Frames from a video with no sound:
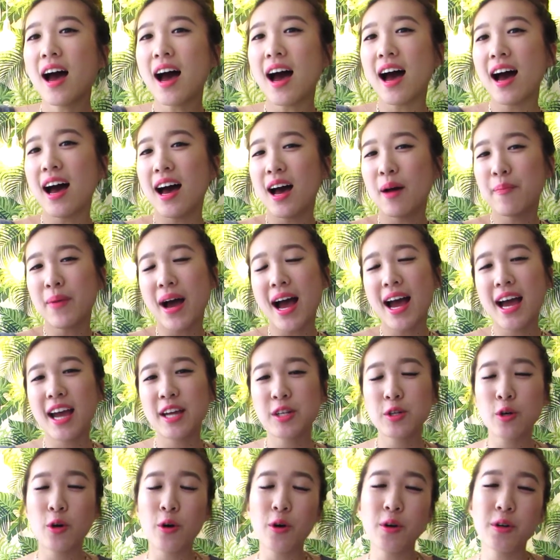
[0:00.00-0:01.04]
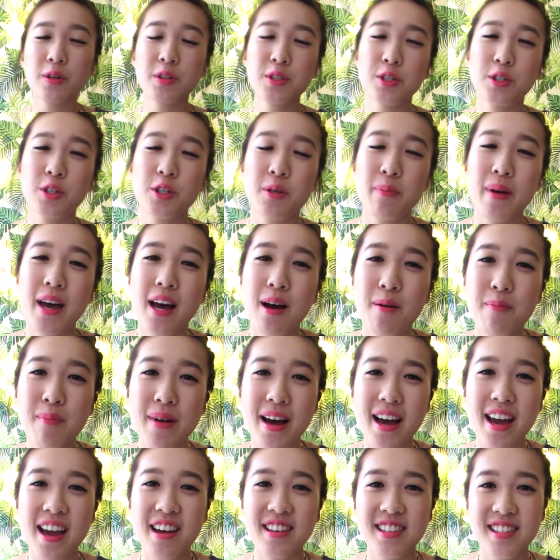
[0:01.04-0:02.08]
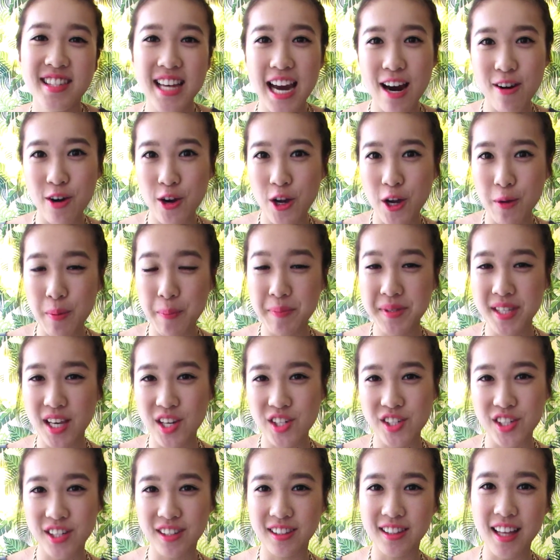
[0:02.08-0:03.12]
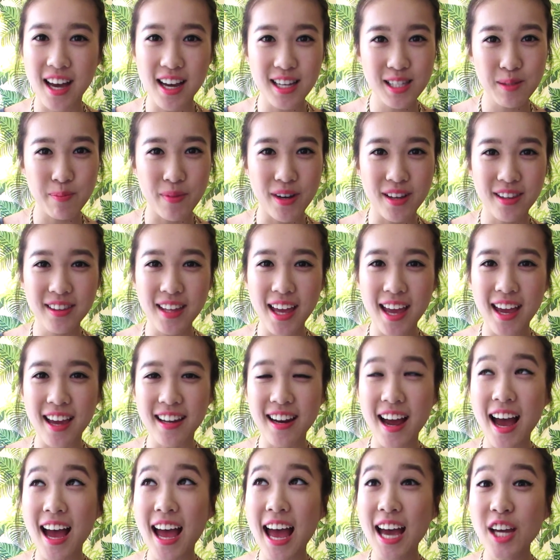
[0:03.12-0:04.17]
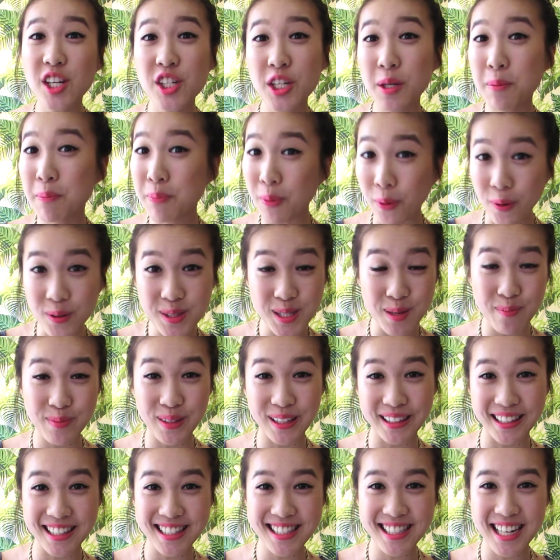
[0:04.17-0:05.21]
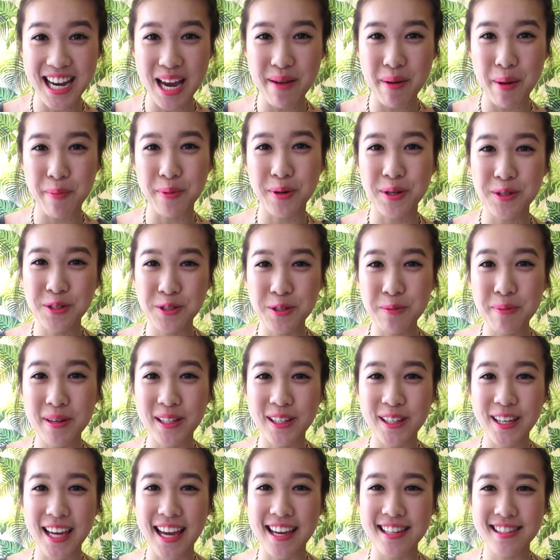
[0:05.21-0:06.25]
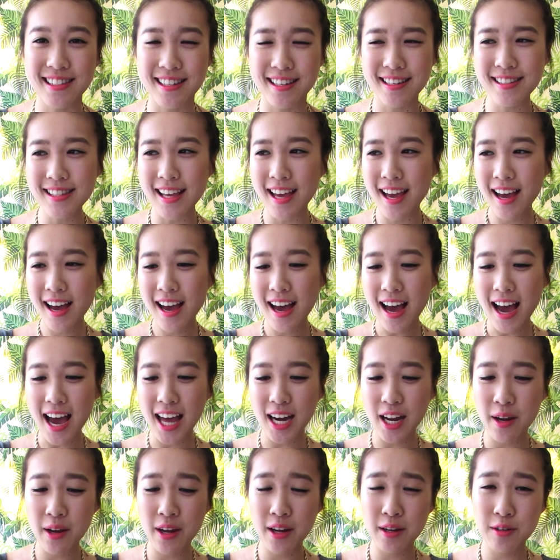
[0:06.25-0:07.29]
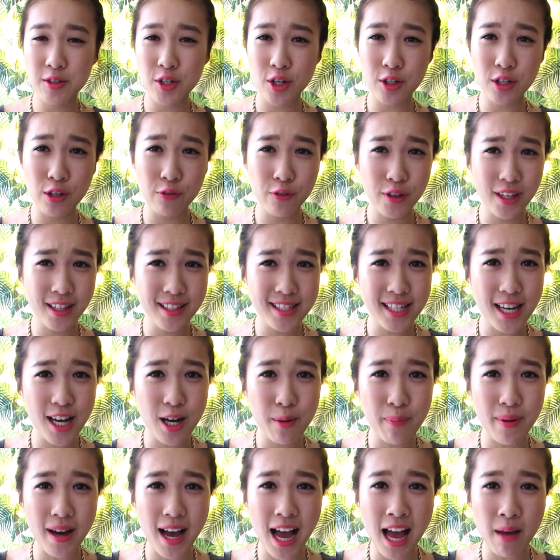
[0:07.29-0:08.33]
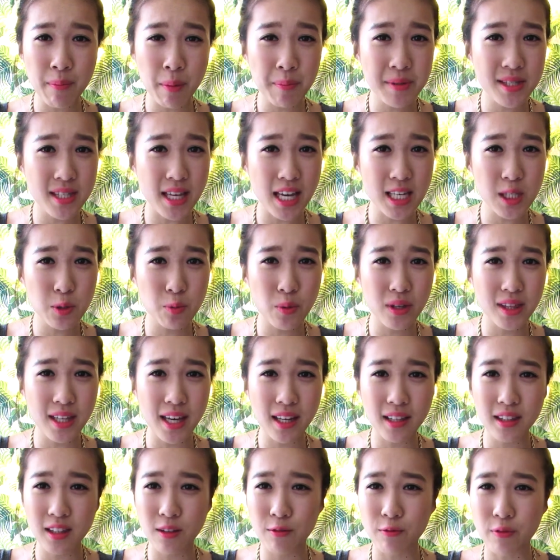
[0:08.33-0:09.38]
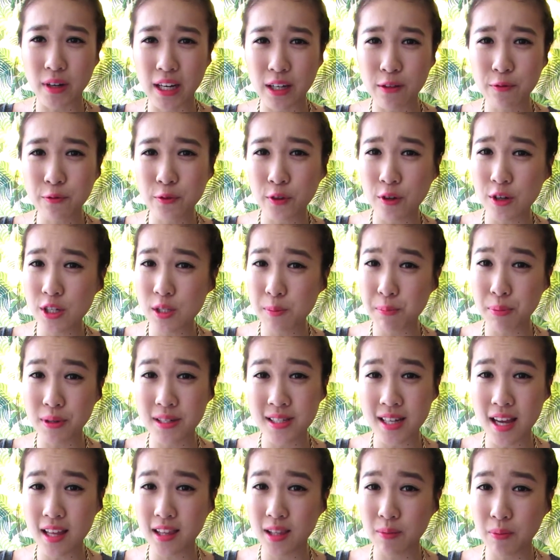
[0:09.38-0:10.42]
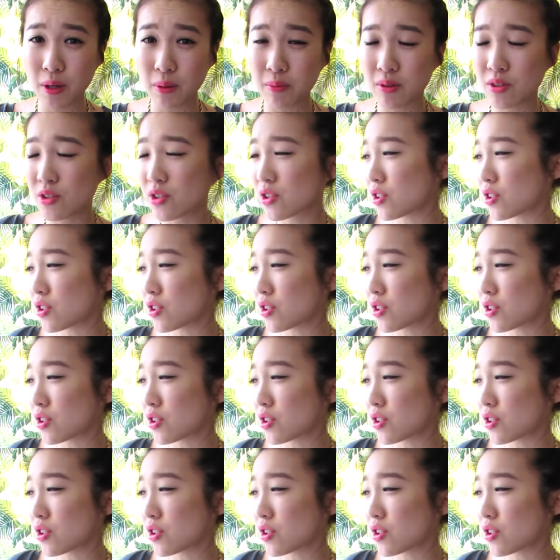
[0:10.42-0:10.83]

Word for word: Um, I talked to you about my Zara home obsession last month, and I actually bought something this time. I bought two pillowcases, and I don't know if you can tell, but I'm obsessed with like the rainforest print at the moment,